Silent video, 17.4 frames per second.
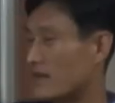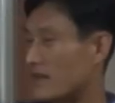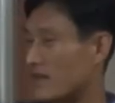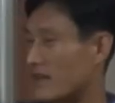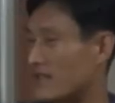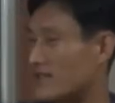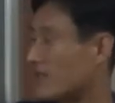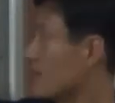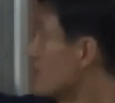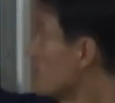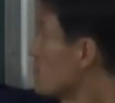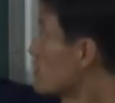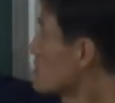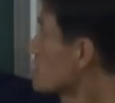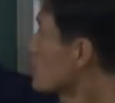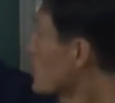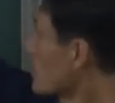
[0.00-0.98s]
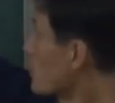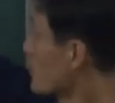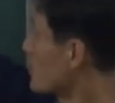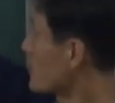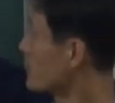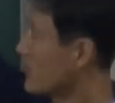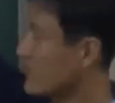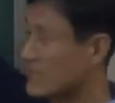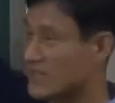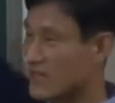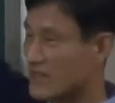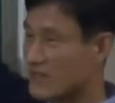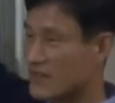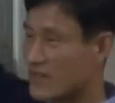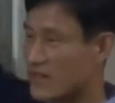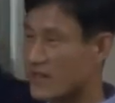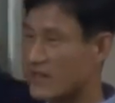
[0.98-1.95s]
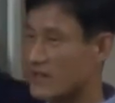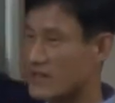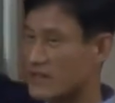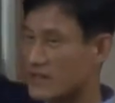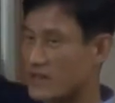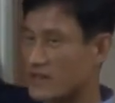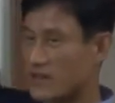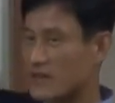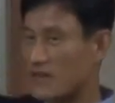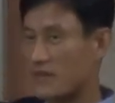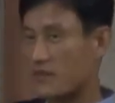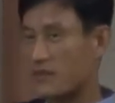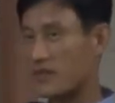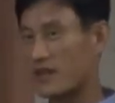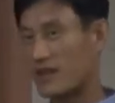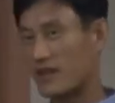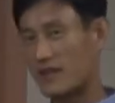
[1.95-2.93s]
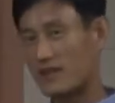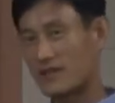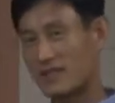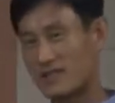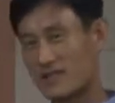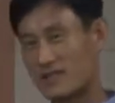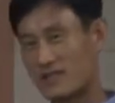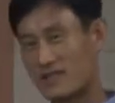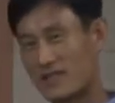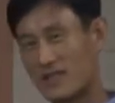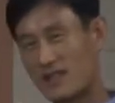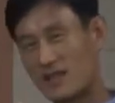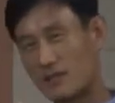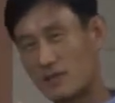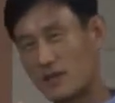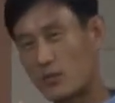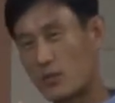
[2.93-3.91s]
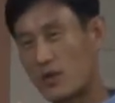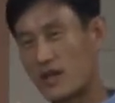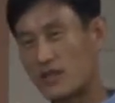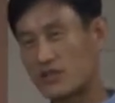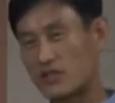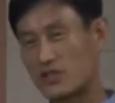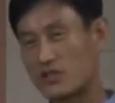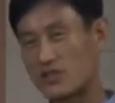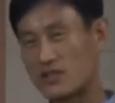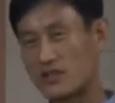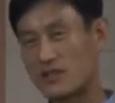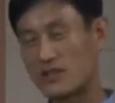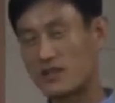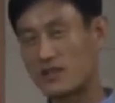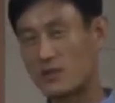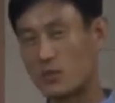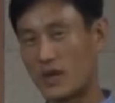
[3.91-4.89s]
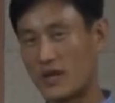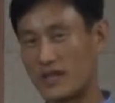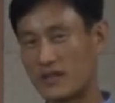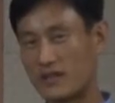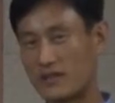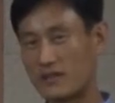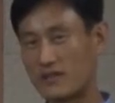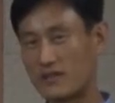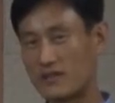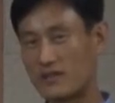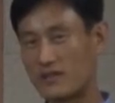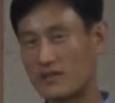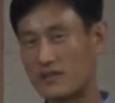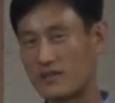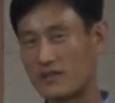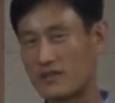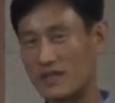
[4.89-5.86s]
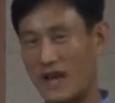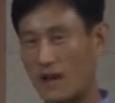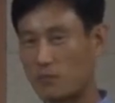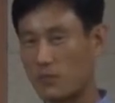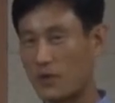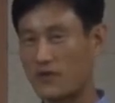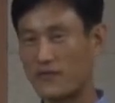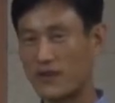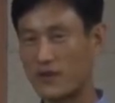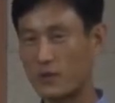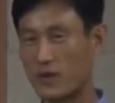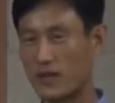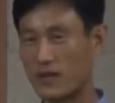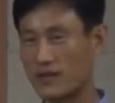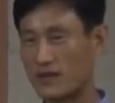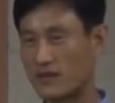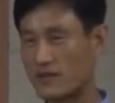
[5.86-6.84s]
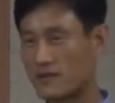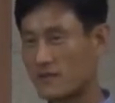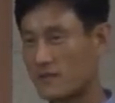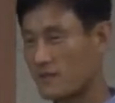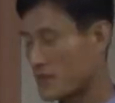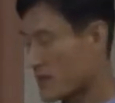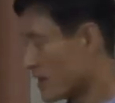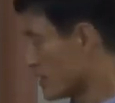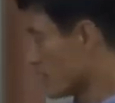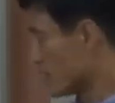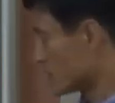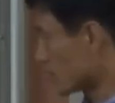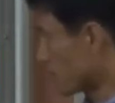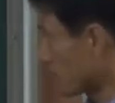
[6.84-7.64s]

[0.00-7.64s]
is a little bit stronger than the other color. Then this is a little bit reddish white, not perfect white. So